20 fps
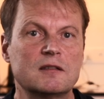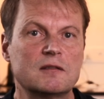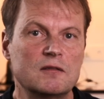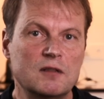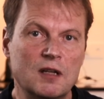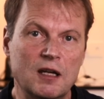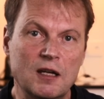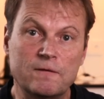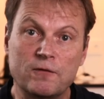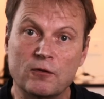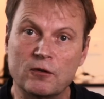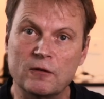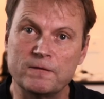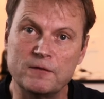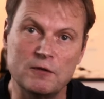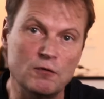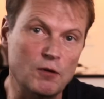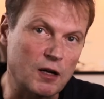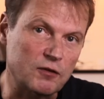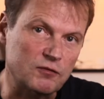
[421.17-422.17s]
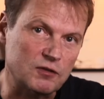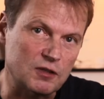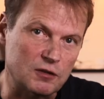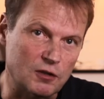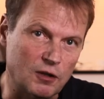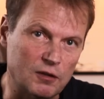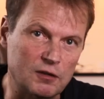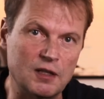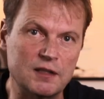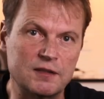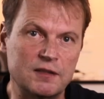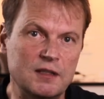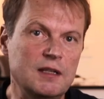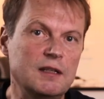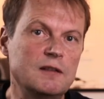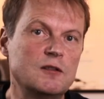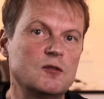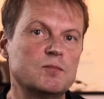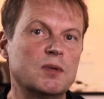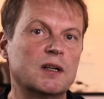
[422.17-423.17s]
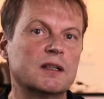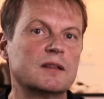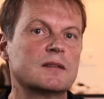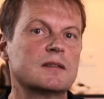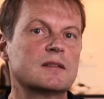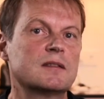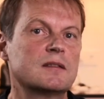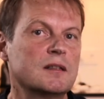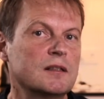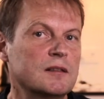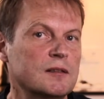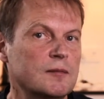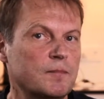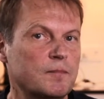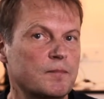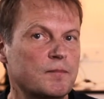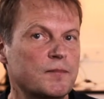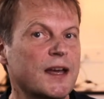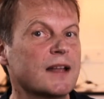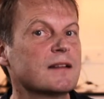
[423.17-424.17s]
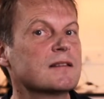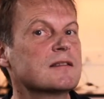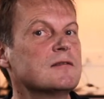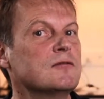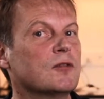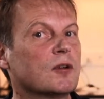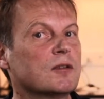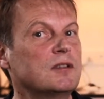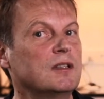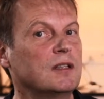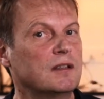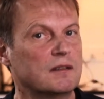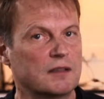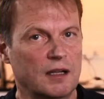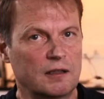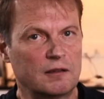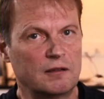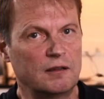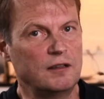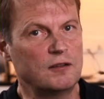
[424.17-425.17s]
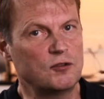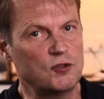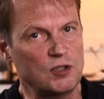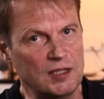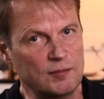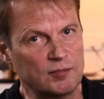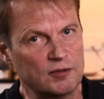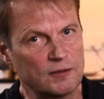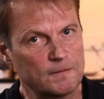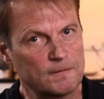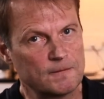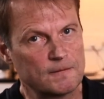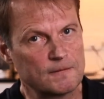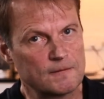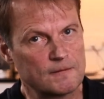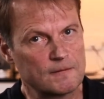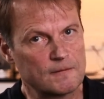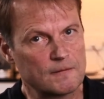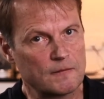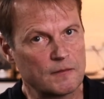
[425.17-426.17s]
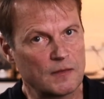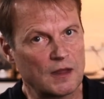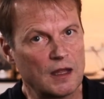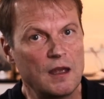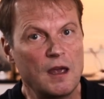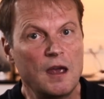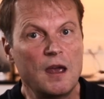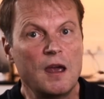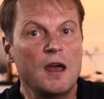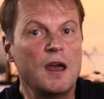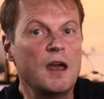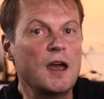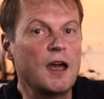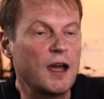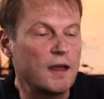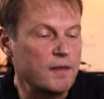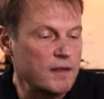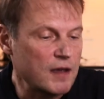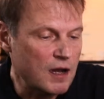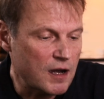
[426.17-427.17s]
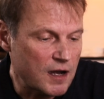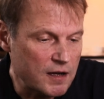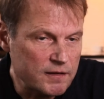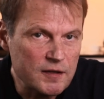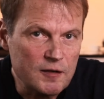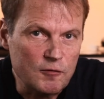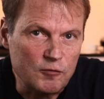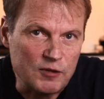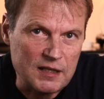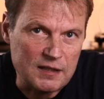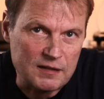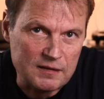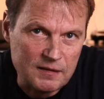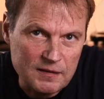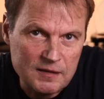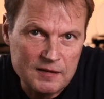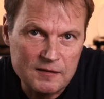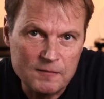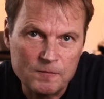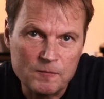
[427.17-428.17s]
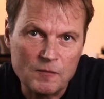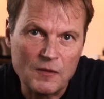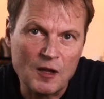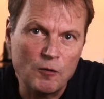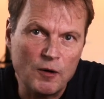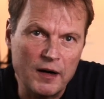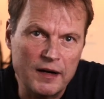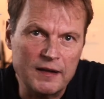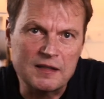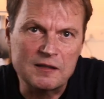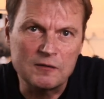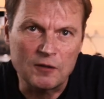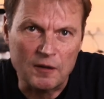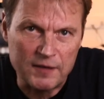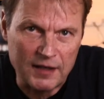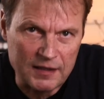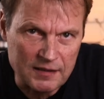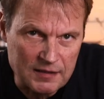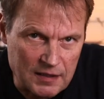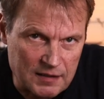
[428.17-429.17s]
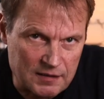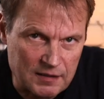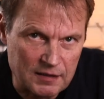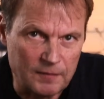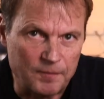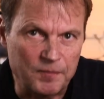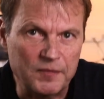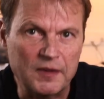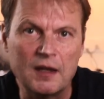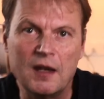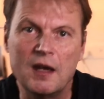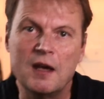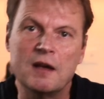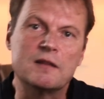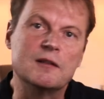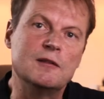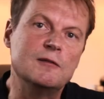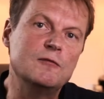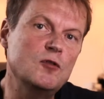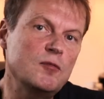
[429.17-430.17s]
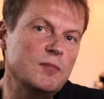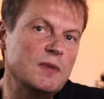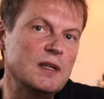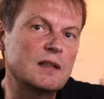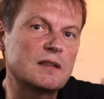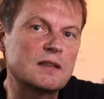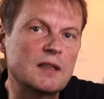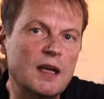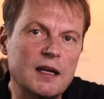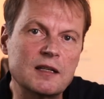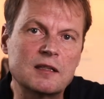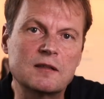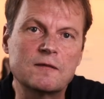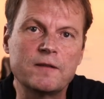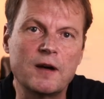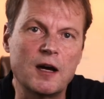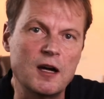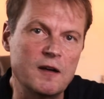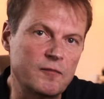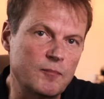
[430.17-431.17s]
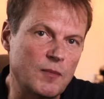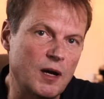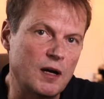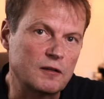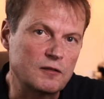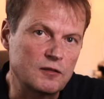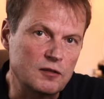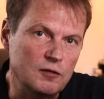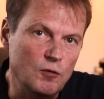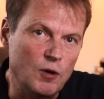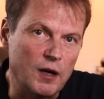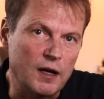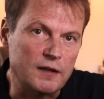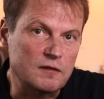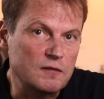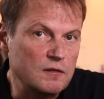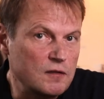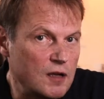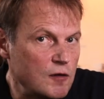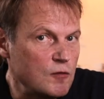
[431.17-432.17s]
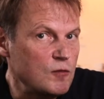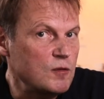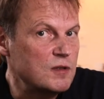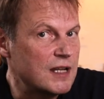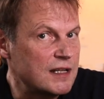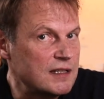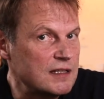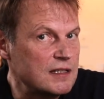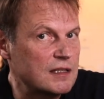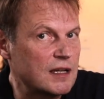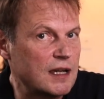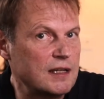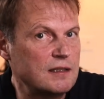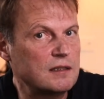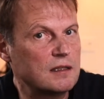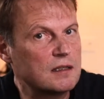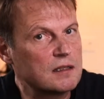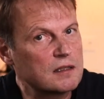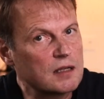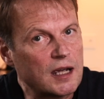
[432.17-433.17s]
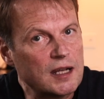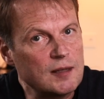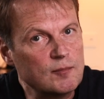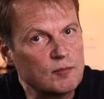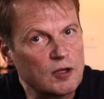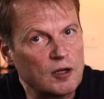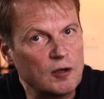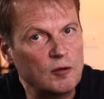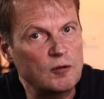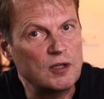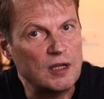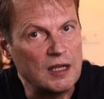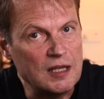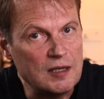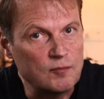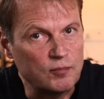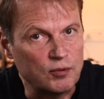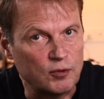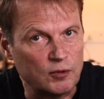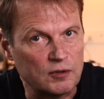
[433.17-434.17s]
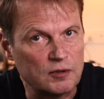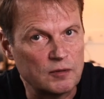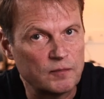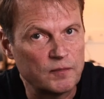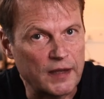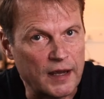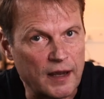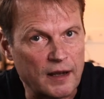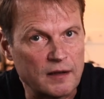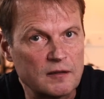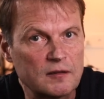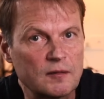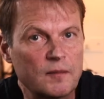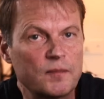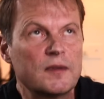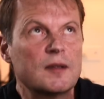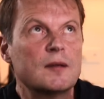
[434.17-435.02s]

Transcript: today for a few $100s each, but still, that's not exactly cheap. And there are other reasons why it's not that easy. The Lumix S5 Mark II has no dedicated timecode input, and